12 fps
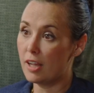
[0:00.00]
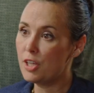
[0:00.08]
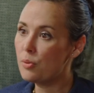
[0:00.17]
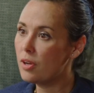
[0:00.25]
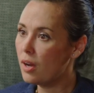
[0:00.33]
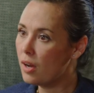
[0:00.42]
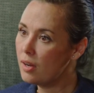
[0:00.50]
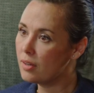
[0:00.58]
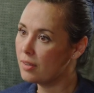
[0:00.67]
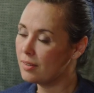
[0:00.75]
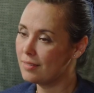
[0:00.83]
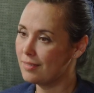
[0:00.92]
value in a
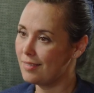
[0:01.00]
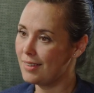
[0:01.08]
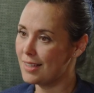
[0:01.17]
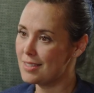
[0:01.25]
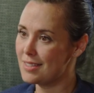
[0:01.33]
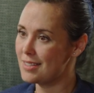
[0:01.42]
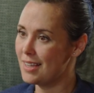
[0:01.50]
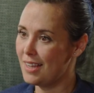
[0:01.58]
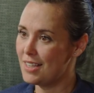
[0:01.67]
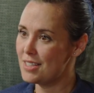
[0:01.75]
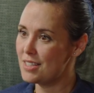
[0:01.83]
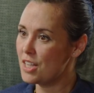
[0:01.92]
hug. That's
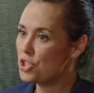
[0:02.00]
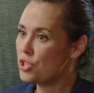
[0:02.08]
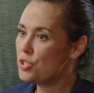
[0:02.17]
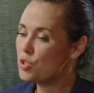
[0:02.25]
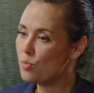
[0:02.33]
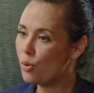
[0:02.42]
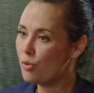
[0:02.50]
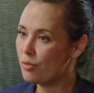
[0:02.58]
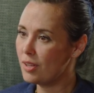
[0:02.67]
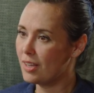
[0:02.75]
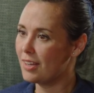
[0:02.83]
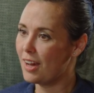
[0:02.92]
such a small
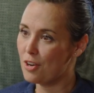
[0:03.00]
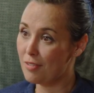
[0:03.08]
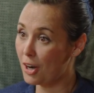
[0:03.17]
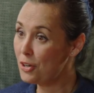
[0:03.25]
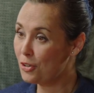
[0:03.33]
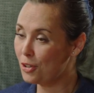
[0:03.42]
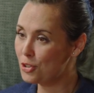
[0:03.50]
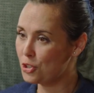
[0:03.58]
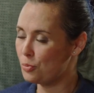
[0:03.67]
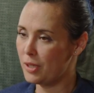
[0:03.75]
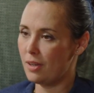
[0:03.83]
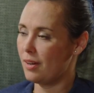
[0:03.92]
thing. Out of our
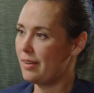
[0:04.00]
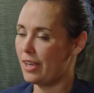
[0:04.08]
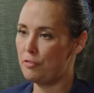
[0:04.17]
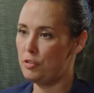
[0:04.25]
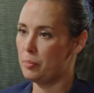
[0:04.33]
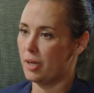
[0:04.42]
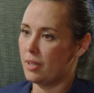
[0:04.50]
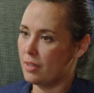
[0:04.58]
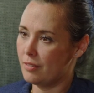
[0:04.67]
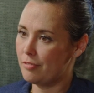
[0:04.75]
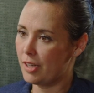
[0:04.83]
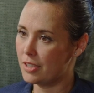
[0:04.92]
culture, we hug everybody.
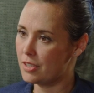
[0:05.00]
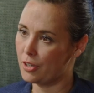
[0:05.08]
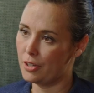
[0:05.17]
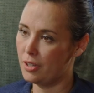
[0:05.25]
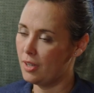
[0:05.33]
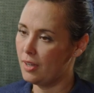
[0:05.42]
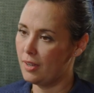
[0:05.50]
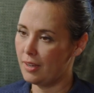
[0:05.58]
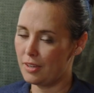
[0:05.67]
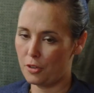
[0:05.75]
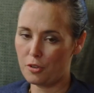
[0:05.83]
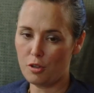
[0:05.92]
In fact,
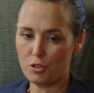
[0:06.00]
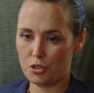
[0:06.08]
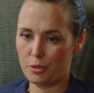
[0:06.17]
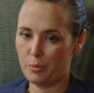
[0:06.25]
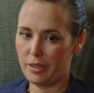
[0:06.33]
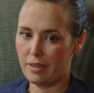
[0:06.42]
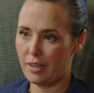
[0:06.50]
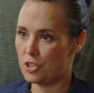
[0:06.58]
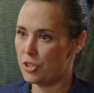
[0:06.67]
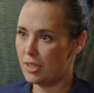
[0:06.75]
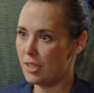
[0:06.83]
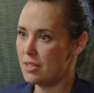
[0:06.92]
in our culture, we
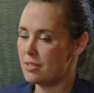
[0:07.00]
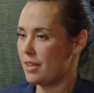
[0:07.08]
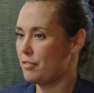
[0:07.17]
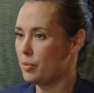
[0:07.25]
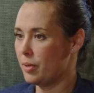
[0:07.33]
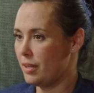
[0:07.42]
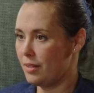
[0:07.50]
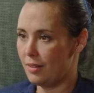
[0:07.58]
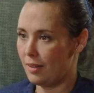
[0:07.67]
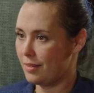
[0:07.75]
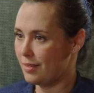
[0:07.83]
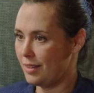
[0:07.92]
actually kiss everybody,
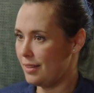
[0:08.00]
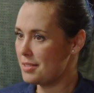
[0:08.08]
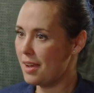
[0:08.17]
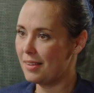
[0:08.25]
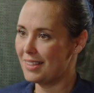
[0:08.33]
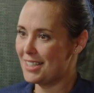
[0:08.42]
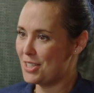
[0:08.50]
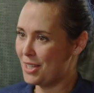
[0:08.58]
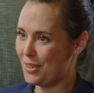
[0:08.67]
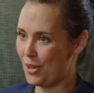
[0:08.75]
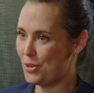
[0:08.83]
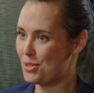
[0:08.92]
like the Italians
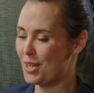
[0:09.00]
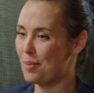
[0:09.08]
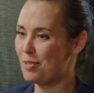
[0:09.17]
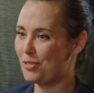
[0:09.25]
and those type of